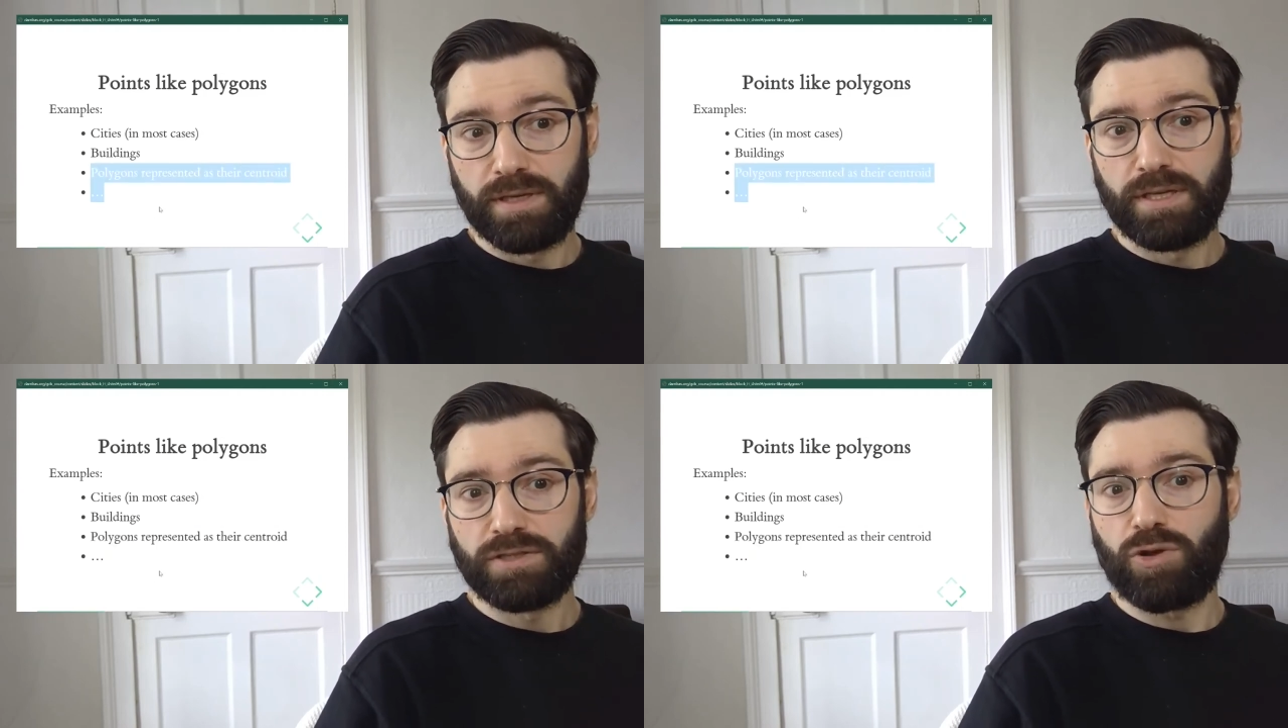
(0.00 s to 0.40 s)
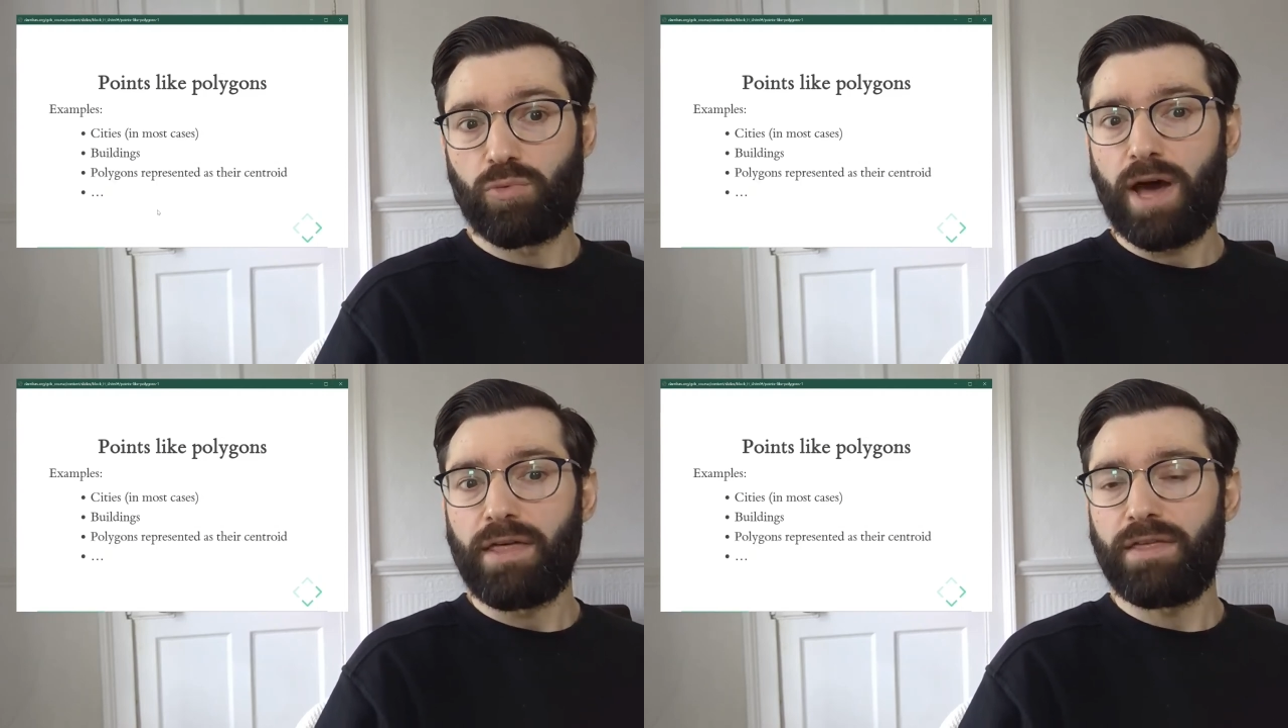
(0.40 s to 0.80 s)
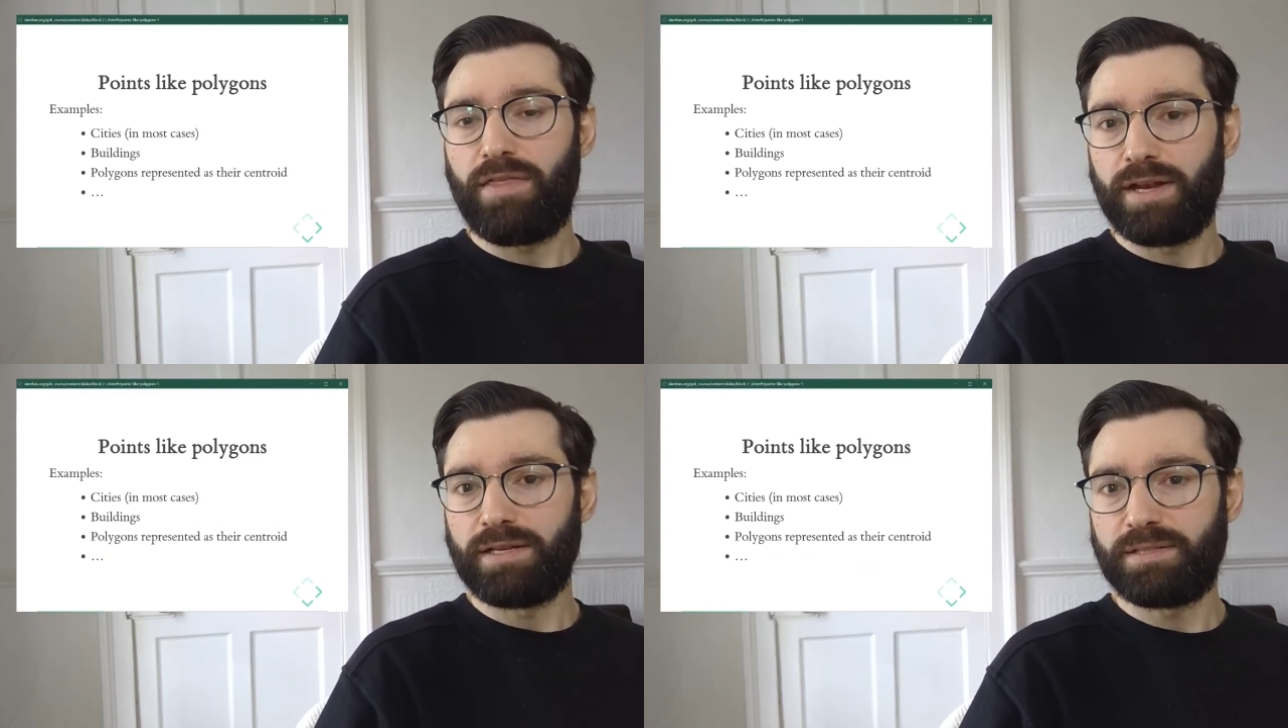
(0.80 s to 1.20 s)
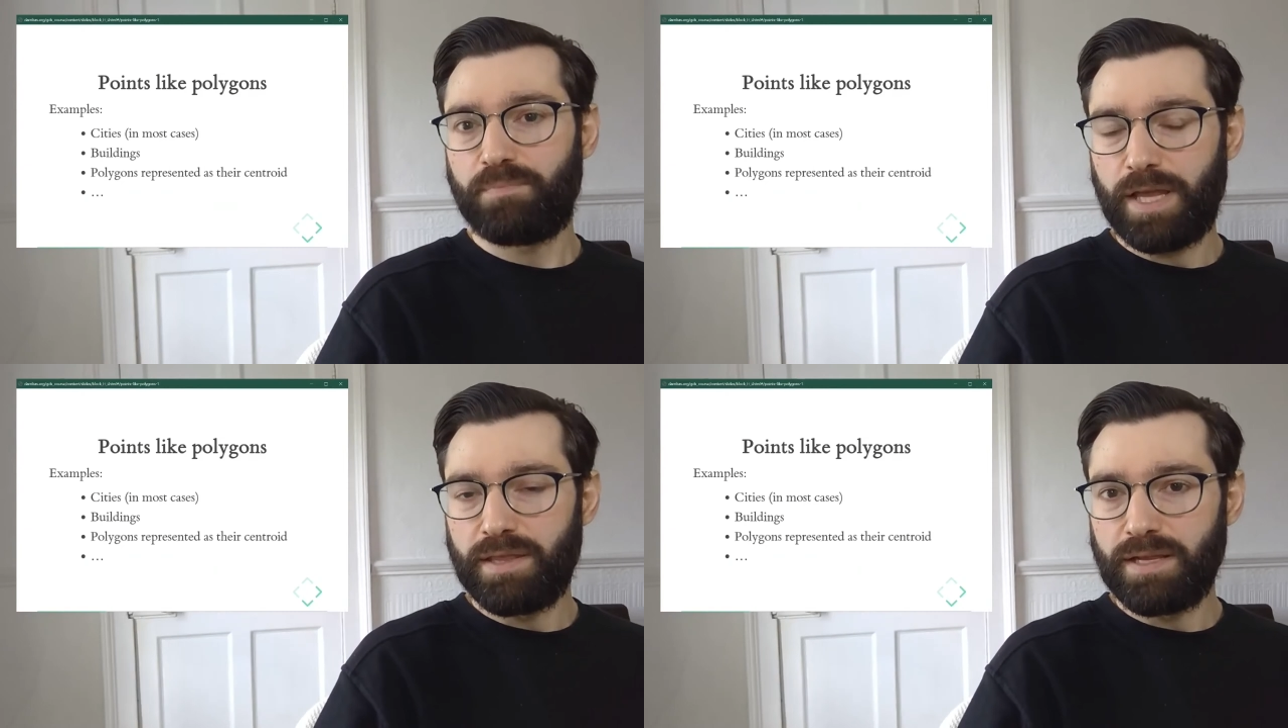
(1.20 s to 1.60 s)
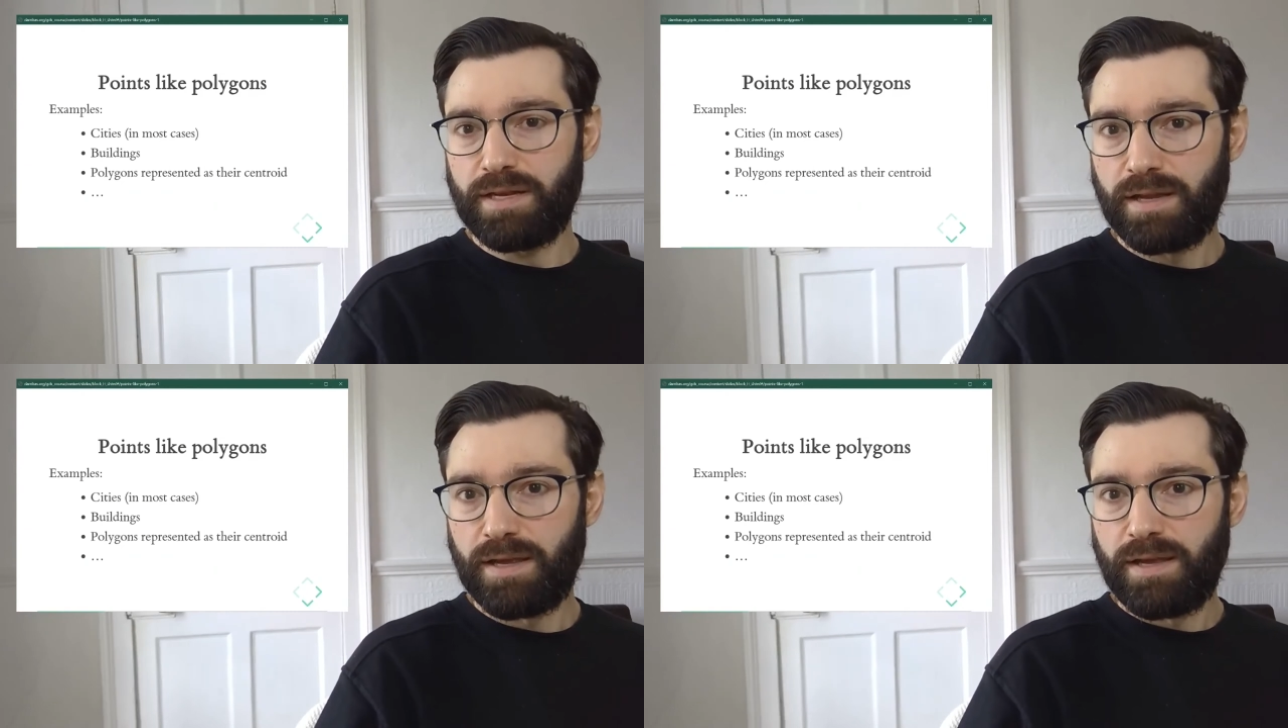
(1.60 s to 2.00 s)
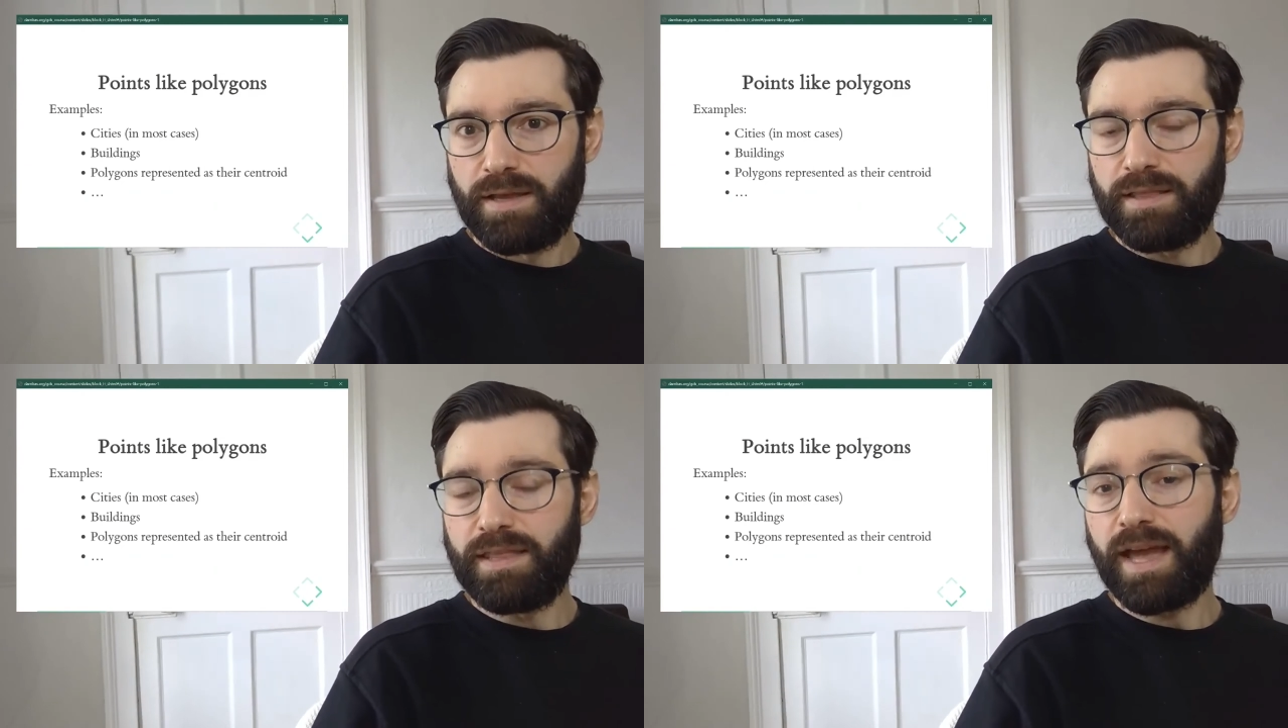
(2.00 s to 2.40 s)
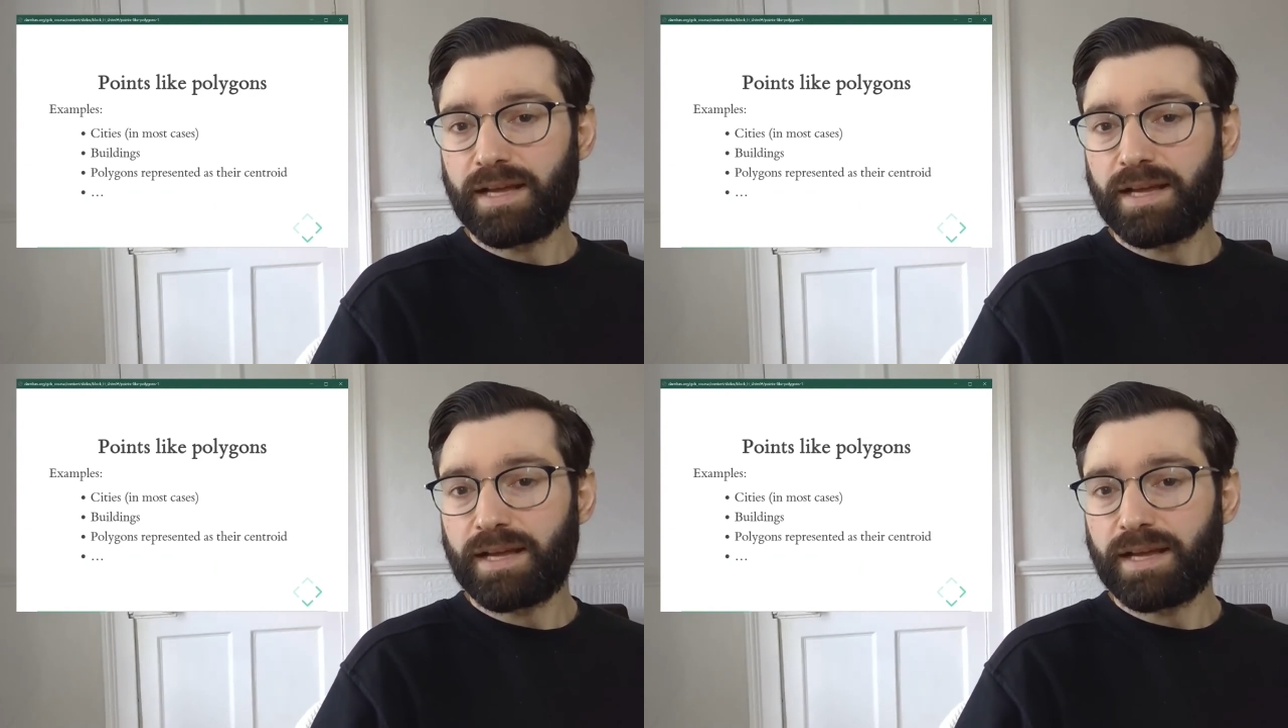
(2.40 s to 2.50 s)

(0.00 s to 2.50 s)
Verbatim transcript: So rather than spending the